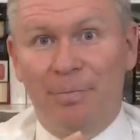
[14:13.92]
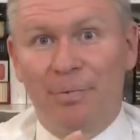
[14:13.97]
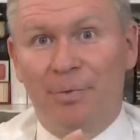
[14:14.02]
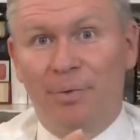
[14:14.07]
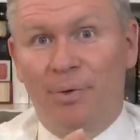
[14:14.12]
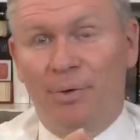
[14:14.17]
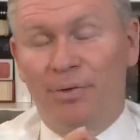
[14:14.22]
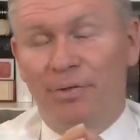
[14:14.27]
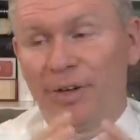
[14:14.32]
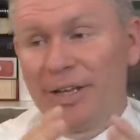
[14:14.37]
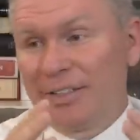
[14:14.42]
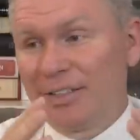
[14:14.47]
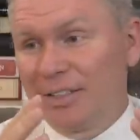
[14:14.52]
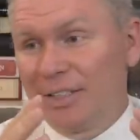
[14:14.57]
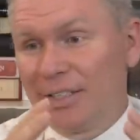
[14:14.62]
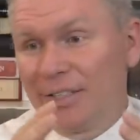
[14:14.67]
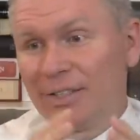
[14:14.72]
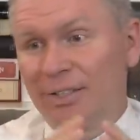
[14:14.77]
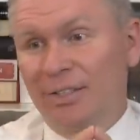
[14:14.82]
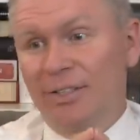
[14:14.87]
or
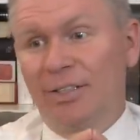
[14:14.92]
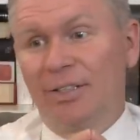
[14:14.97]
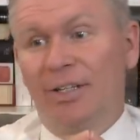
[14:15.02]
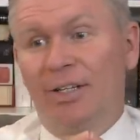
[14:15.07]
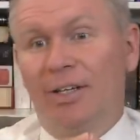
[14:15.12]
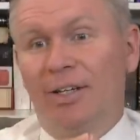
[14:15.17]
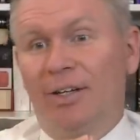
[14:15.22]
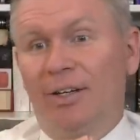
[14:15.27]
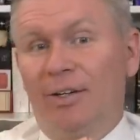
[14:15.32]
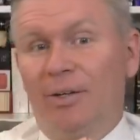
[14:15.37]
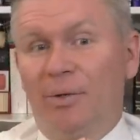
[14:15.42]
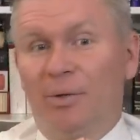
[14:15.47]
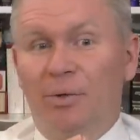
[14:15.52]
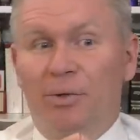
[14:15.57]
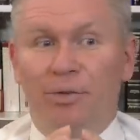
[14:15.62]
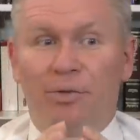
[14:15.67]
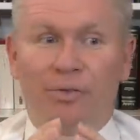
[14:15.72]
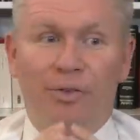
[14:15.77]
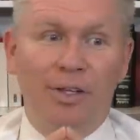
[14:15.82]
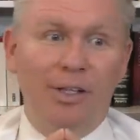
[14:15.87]
Festus or
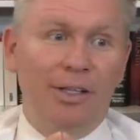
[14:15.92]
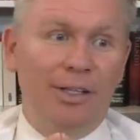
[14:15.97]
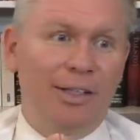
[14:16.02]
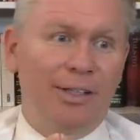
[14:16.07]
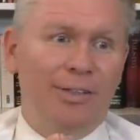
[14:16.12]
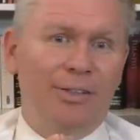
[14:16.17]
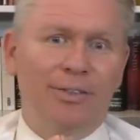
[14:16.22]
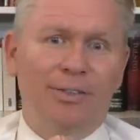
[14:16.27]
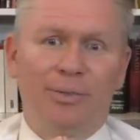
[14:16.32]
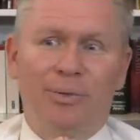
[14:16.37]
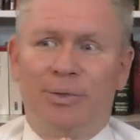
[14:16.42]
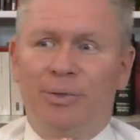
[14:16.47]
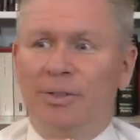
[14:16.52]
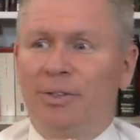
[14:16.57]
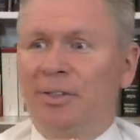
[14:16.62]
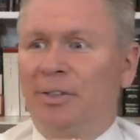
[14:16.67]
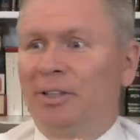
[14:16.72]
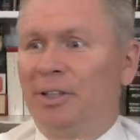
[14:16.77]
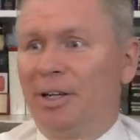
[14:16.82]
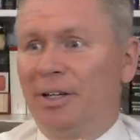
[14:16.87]
Felix or
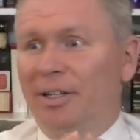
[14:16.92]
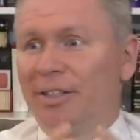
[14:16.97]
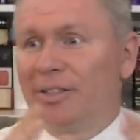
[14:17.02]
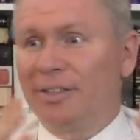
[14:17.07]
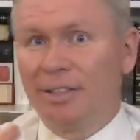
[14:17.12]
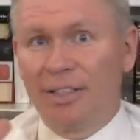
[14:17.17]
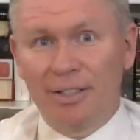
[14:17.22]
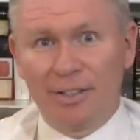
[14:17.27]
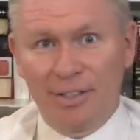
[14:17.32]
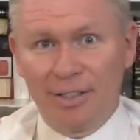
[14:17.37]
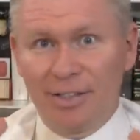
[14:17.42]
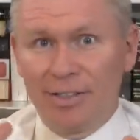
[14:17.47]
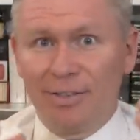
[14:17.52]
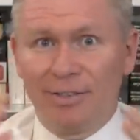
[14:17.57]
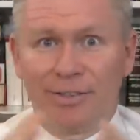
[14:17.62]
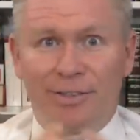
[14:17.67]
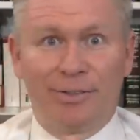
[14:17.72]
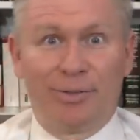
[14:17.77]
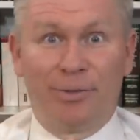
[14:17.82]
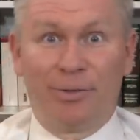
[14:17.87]
Claudius
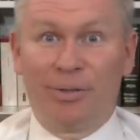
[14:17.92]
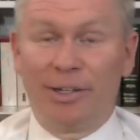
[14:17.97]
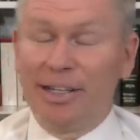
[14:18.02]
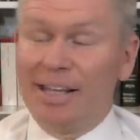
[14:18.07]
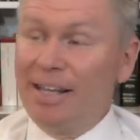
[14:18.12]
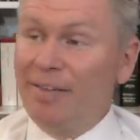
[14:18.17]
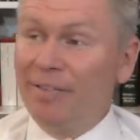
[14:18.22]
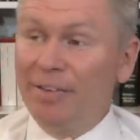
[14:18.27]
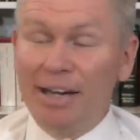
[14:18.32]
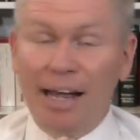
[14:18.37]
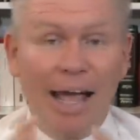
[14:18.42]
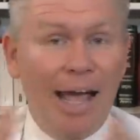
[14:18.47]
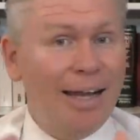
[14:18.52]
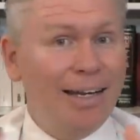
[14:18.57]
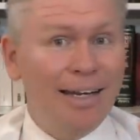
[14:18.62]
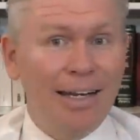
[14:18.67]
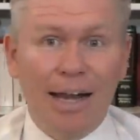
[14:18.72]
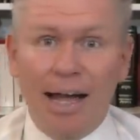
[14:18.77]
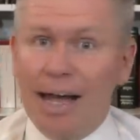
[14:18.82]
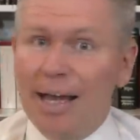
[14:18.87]
Lysias or even
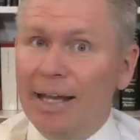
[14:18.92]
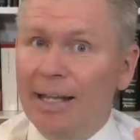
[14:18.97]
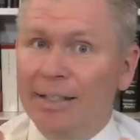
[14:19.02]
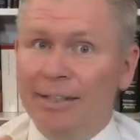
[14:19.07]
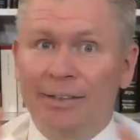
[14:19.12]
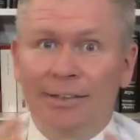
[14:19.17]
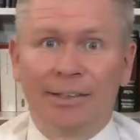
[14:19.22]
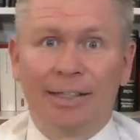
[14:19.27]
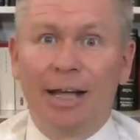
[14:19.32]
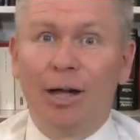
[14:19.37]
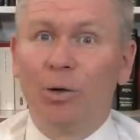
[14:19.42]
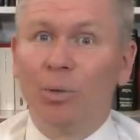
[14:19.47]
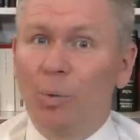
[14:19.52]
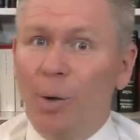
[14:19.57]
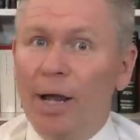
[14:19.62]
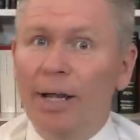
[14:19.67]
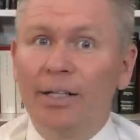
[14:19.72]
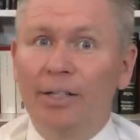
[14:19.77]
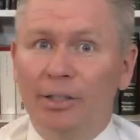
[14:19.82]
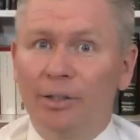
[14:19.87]
Ananias, thou
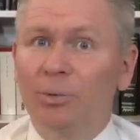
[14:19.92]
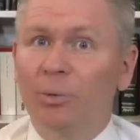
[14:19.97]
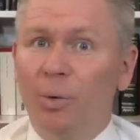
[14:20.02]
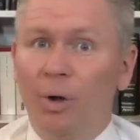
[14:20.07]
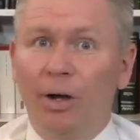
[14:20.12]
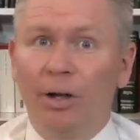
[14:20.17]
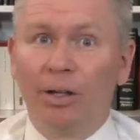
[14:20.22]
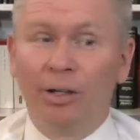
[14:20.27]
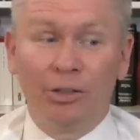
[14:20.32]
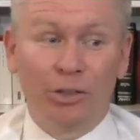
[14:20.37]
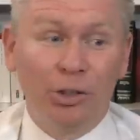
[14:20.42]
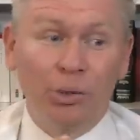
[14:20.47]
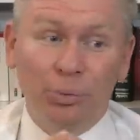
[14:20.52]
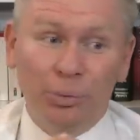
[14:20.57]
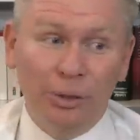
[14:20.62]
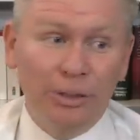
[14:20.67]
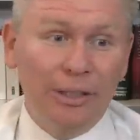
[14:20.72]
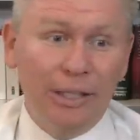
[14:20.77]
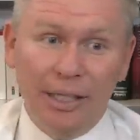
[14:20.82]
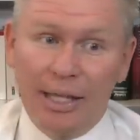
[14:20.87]
whited wall. You
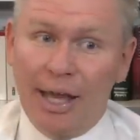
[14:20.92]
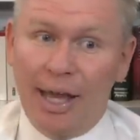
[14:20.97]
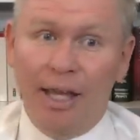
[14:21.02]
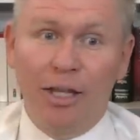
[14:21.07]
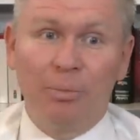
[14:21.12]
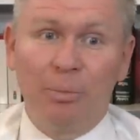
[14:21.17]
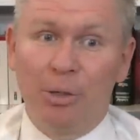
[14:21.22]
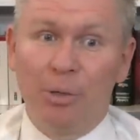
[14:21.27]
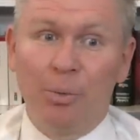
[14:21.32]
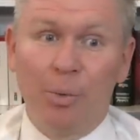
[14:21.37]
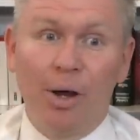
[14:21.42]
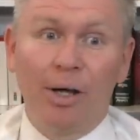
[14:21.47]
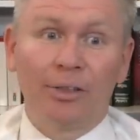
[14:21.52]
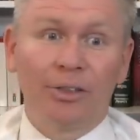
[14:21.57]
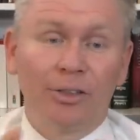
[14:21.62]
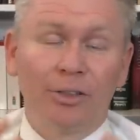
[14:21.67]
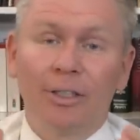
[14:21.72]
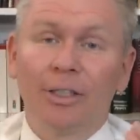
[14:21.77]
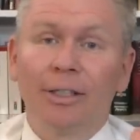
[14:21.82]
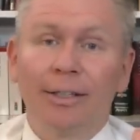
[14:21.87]
really can be
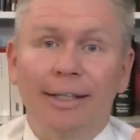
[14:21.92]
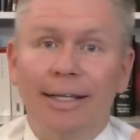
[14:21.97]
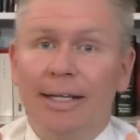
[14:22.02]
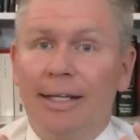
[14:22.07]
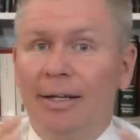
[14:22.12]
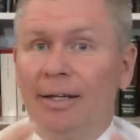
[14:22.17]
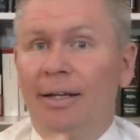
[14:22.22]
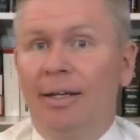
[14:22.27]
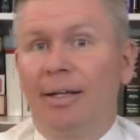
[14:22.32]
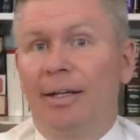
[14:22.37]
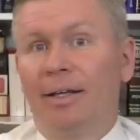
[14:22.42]
washed clean